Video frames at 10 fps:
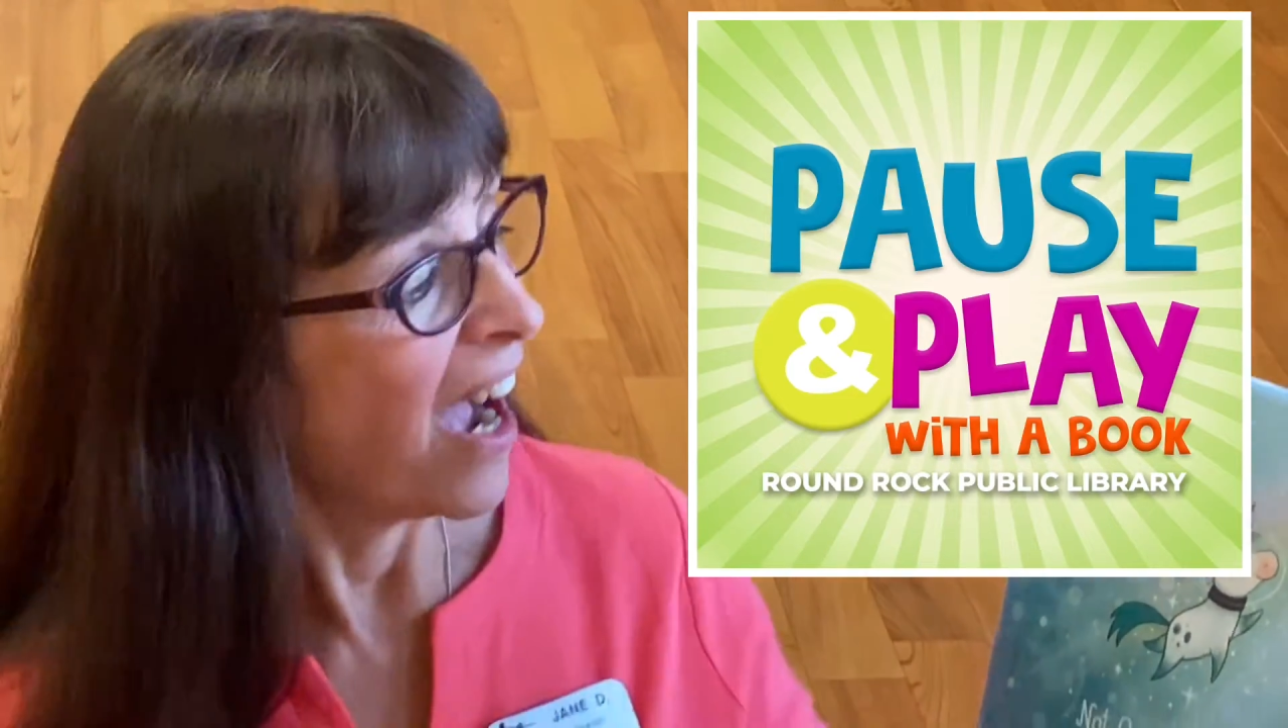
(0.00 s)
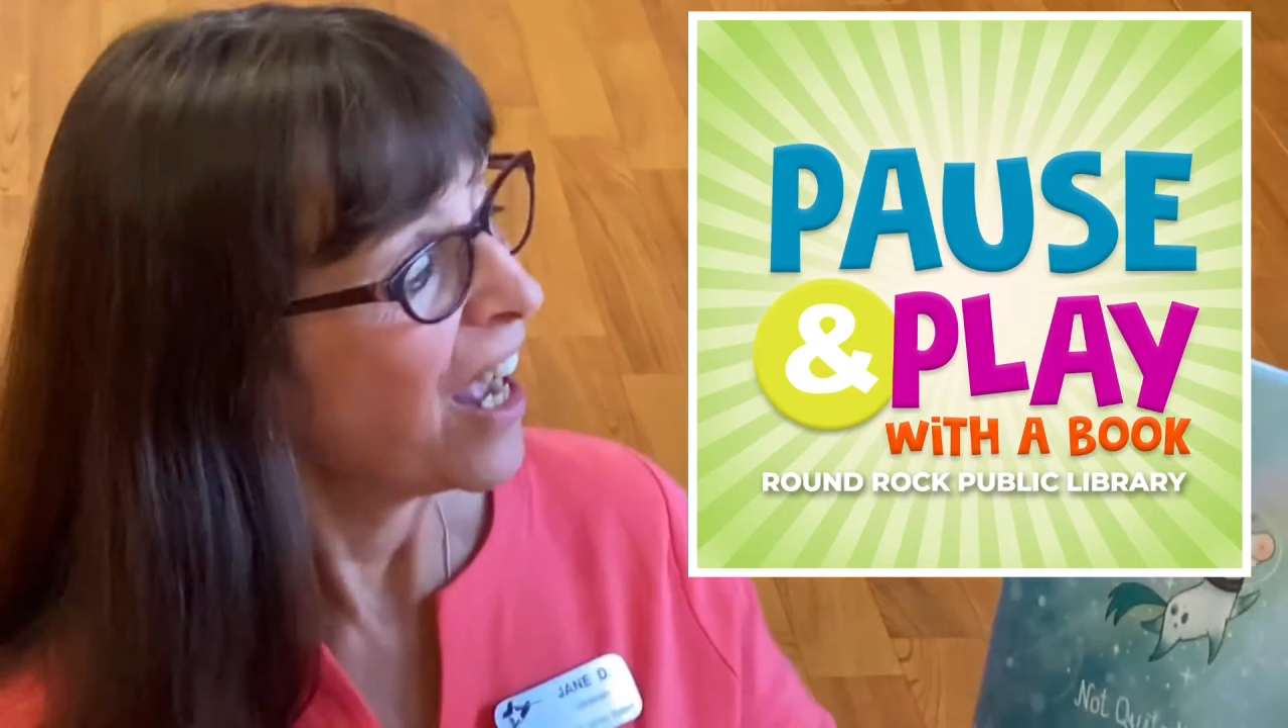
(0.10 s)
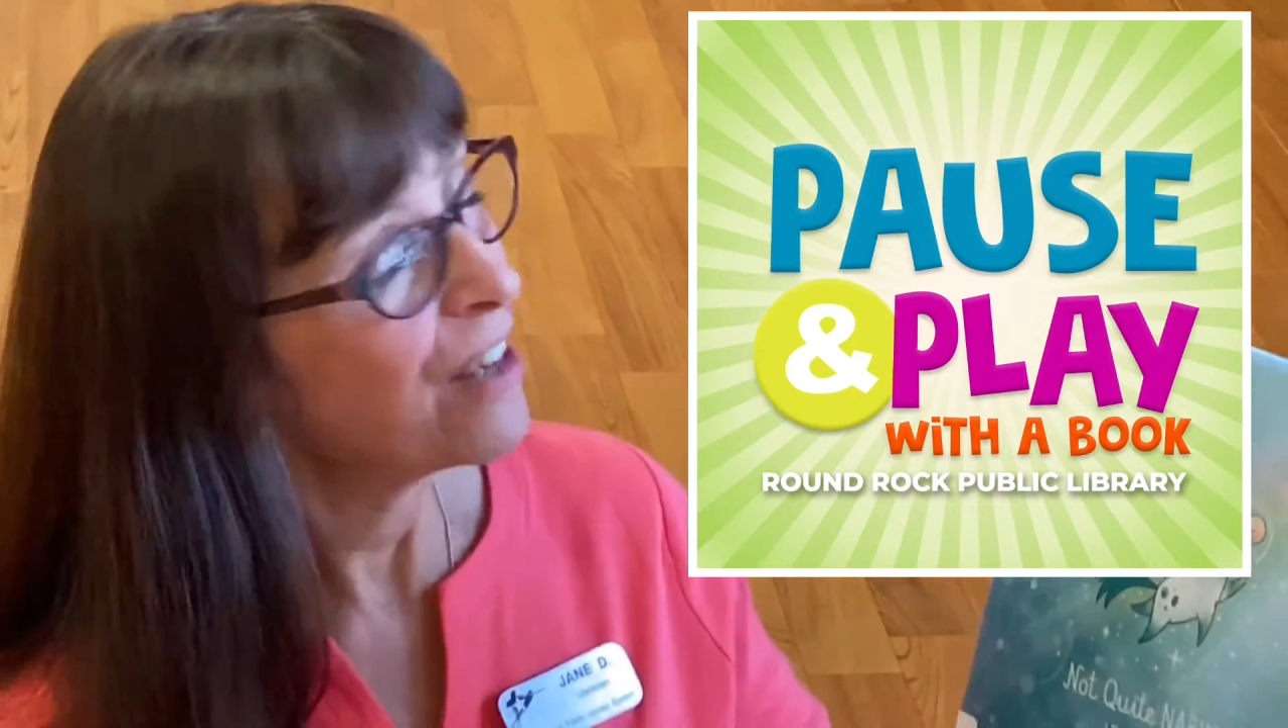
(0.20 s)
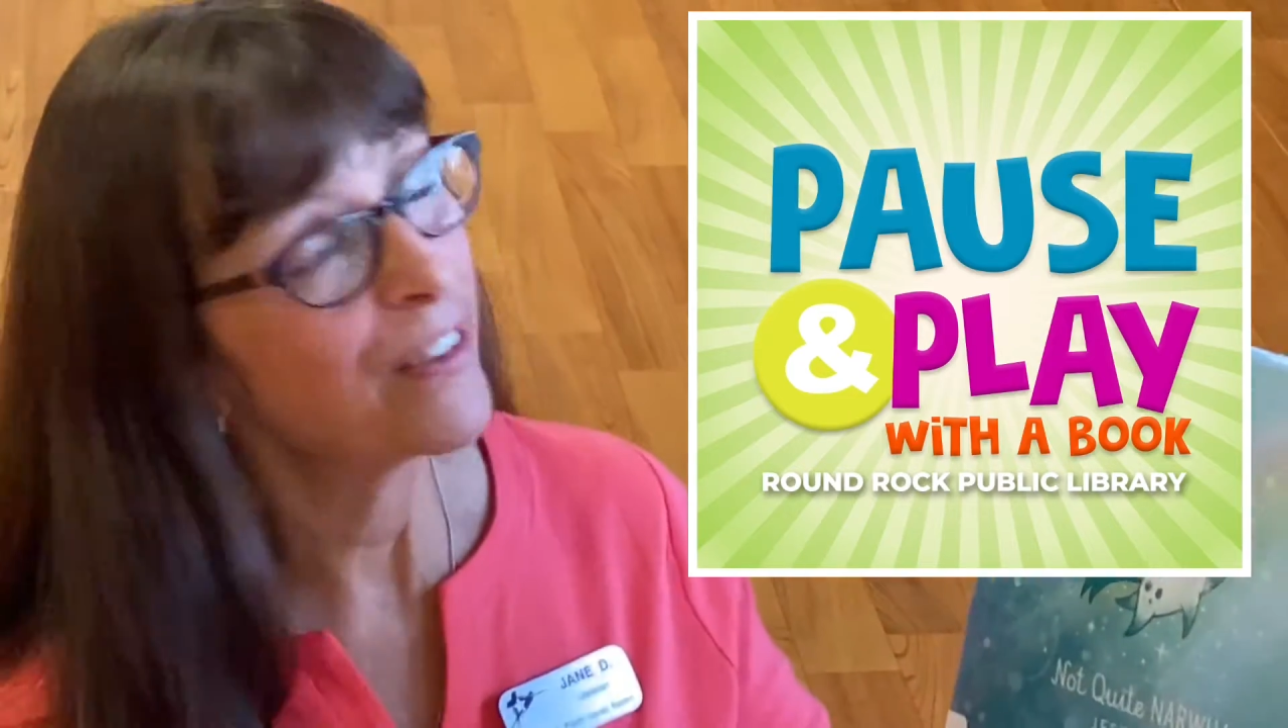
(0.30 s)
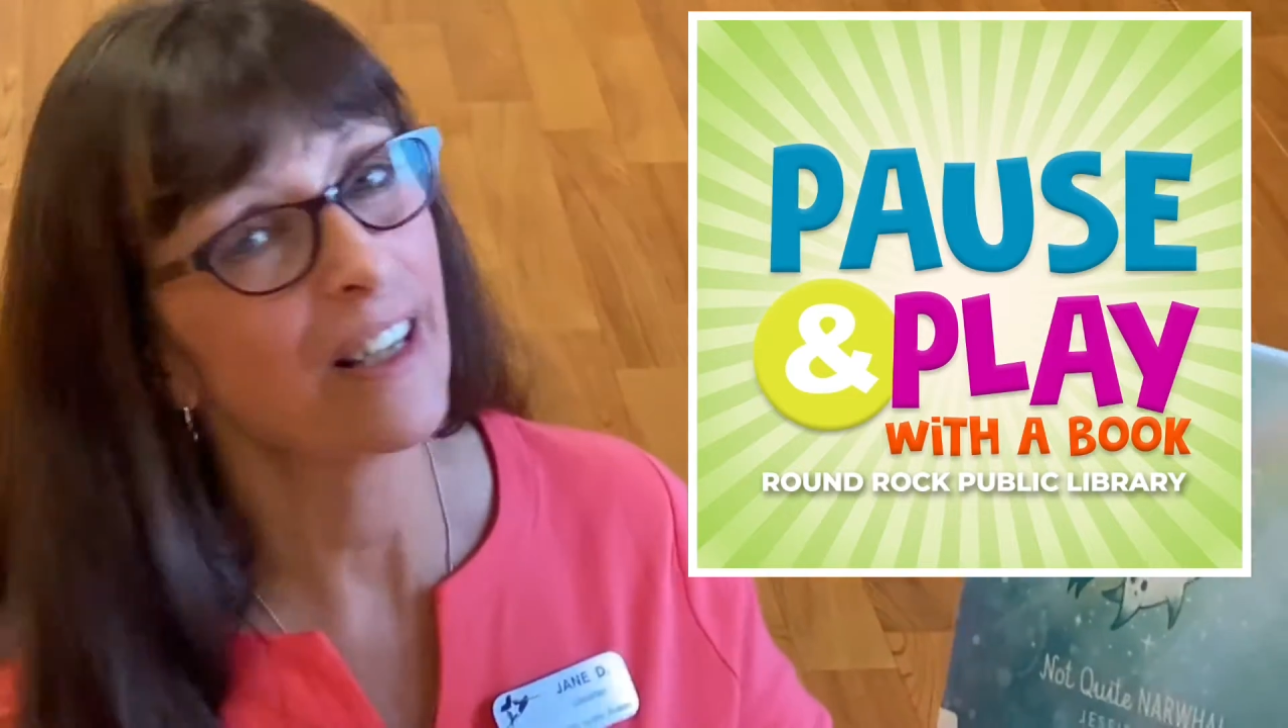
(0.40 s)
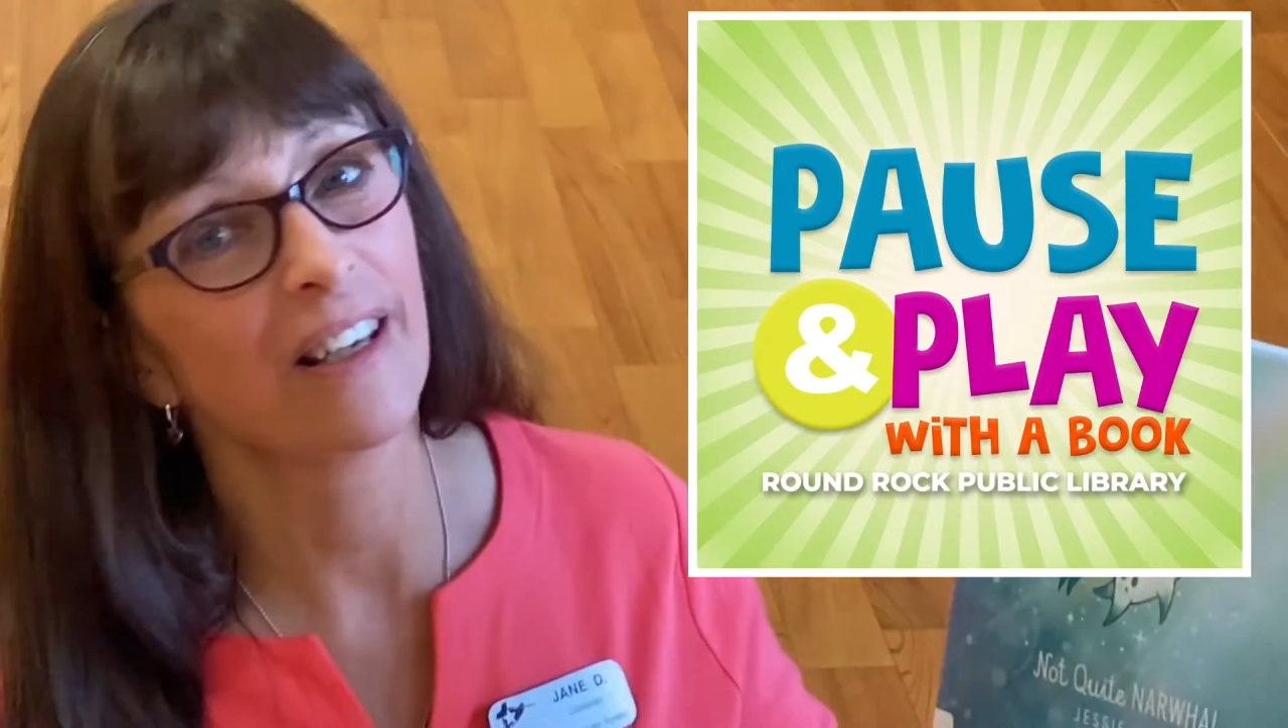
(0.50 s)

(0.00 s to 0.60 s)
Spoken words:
I have a